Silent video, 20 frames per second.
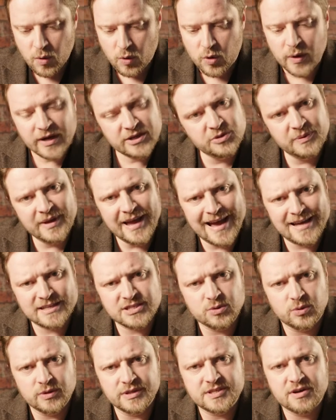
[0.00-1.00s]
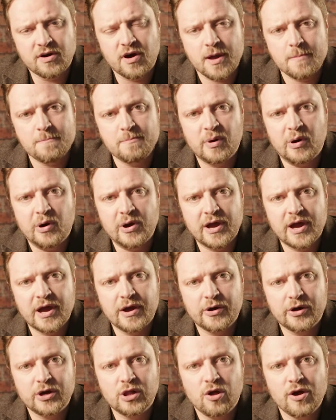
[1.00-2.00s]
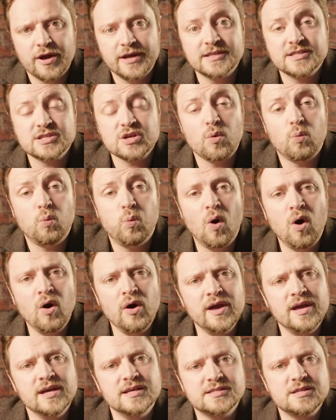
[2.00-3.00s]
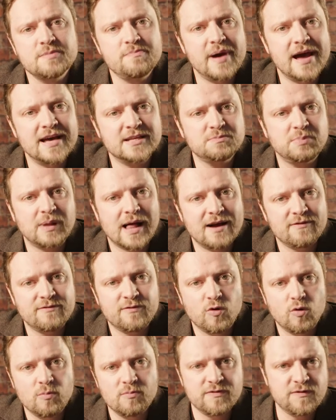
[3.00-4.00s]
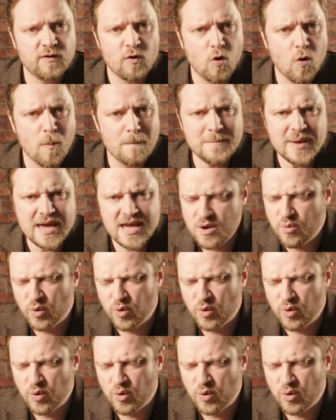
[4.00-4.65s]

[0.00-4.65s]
question we get asked all the time by our clients: what is the best platform for me?